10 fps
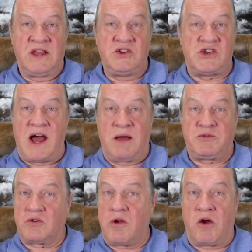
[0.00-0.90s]

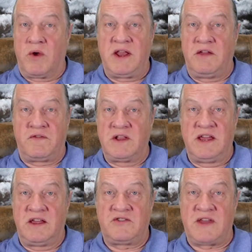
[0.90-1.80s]
Jobs are already
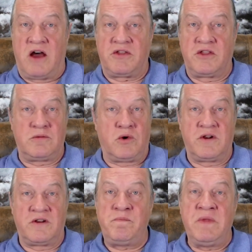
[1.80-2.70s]
fleeing south of the
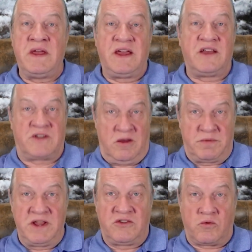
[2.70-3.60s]
border as
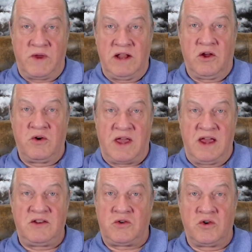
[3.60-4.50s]
companies
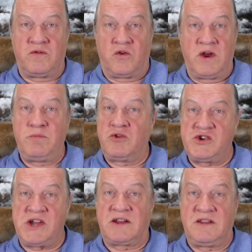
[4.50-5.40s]
relocate to avoid
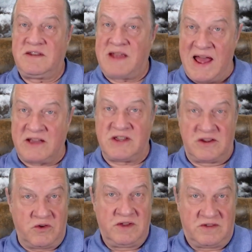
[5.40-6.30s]
projected tax
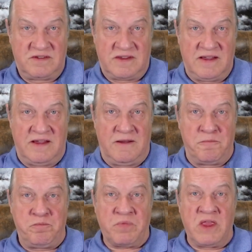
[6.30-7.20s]
increases.
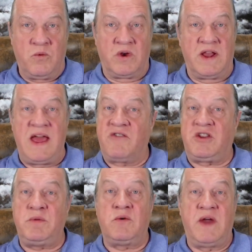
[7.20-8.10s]
We're going to have
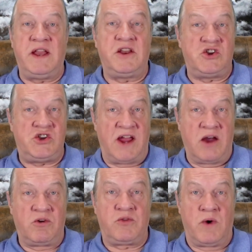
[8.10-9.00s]
to be ready to
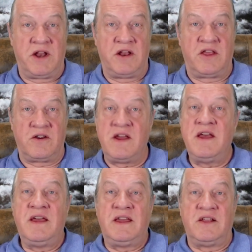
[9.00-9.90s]
share with one another
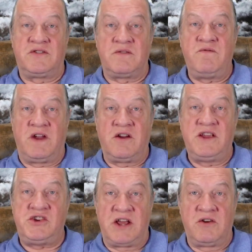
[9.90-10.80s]
in some
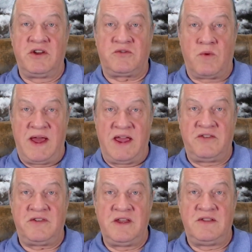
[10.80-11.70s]
very generous
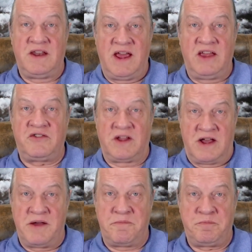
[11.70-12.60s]
ways in the days to
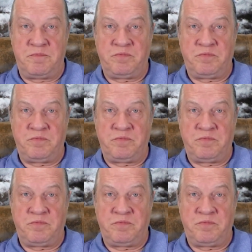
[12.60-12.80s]
come.